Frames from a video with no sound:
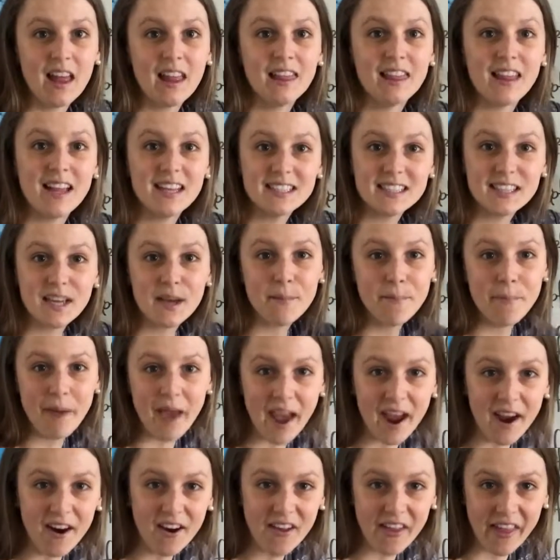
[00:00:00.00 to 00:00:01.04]
Let's
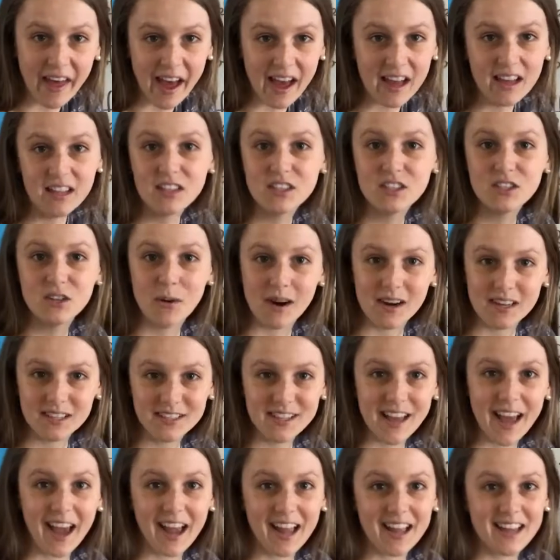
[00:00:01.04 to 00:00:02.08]
compare that to our
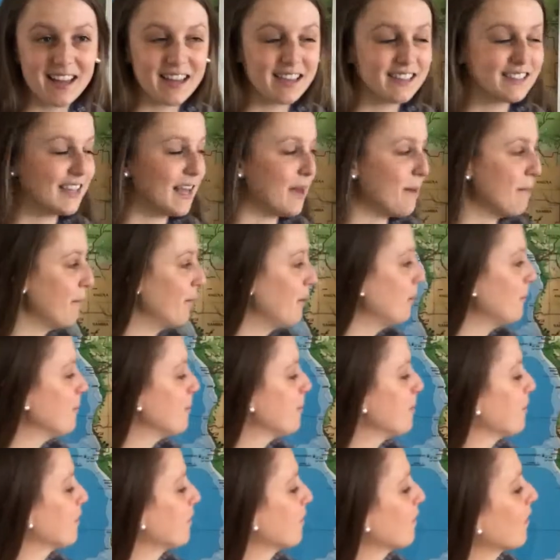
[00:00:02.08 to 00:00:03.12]
second example.
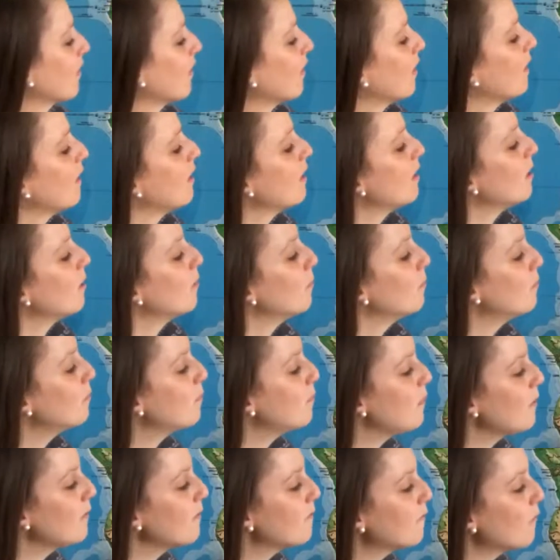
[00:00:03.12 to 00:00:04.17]

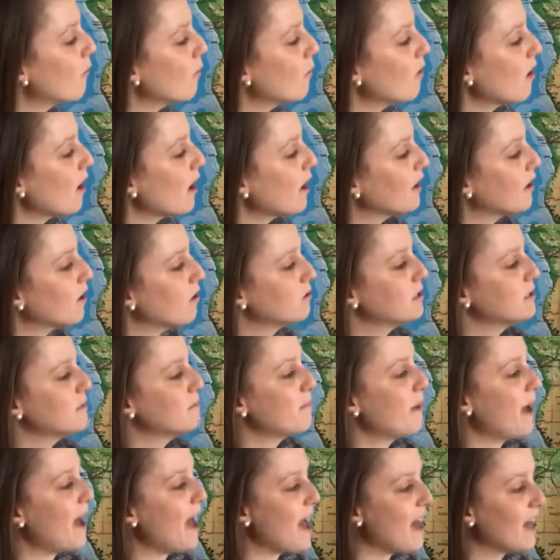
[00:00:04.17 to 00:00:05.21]
Before I go to
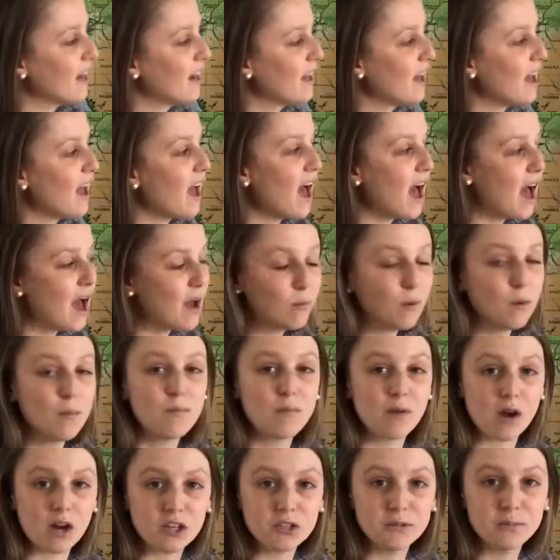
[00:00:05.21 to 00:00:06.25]
bed, I will
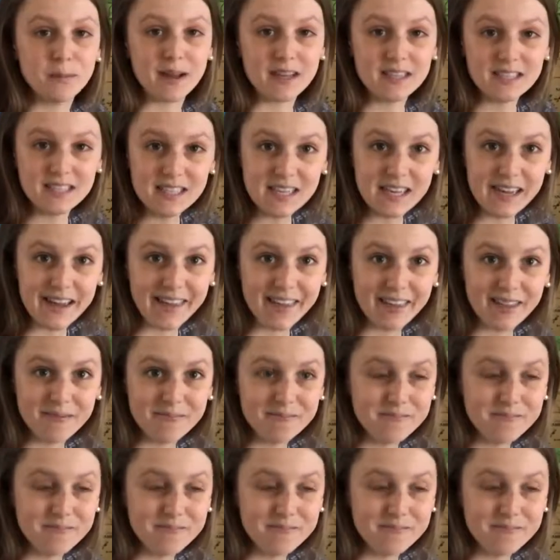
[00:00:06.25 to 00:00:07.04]
brush my teeth.